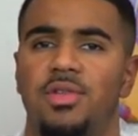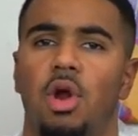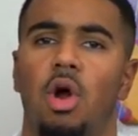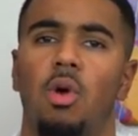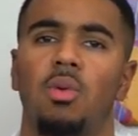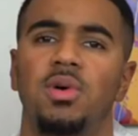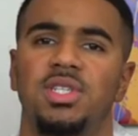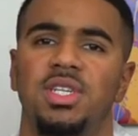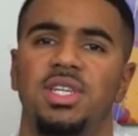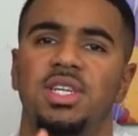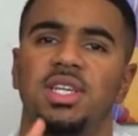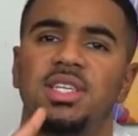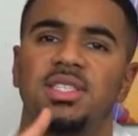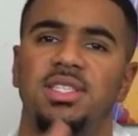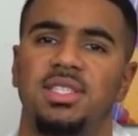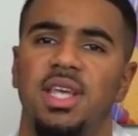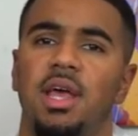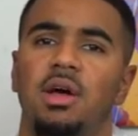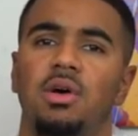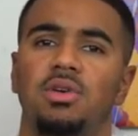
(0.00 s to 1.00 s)
They're always gonna need
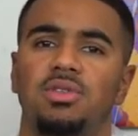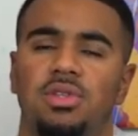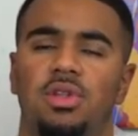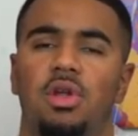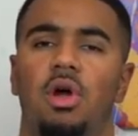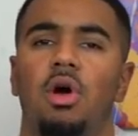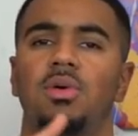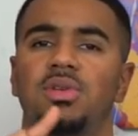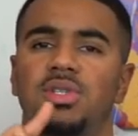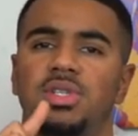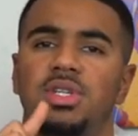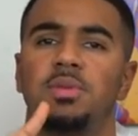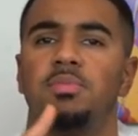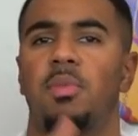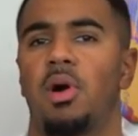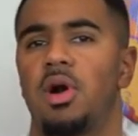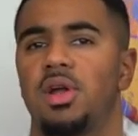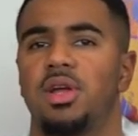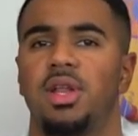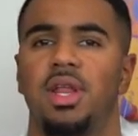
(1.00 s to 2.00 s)
sales and they're always gonna need
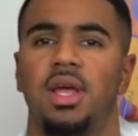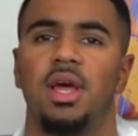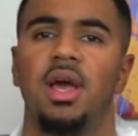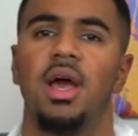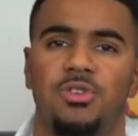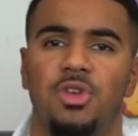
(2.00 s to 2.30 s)
marketing.